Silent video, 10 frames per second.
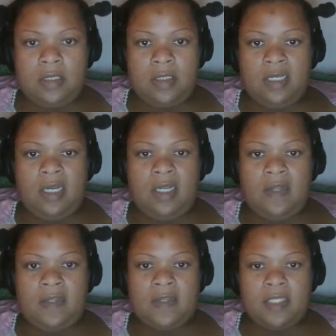And a lot
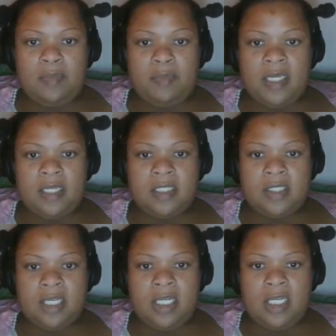of these commands is
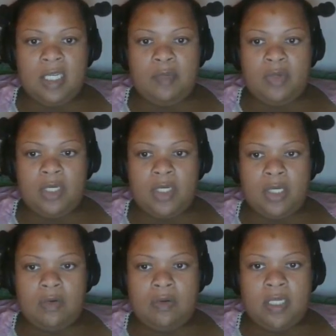going to keep on
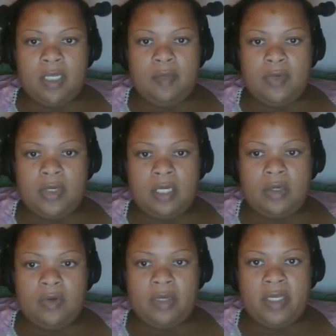going, keep on
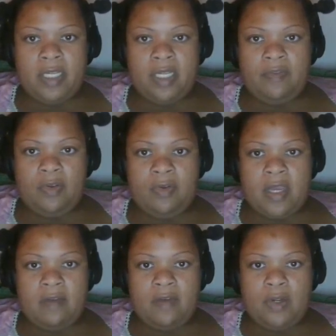going. If you
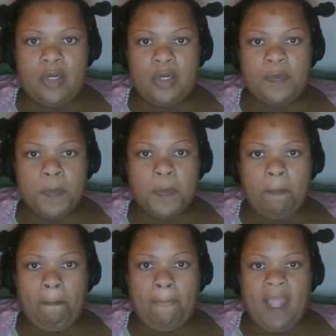ever
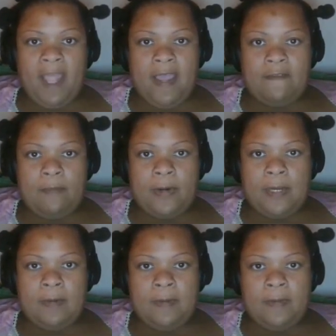have a
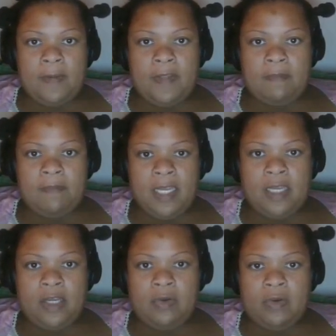problem with the
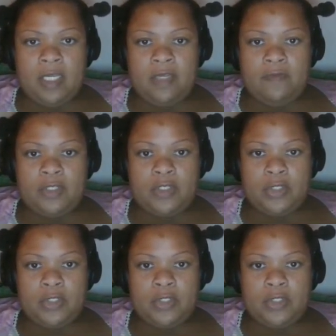command going for too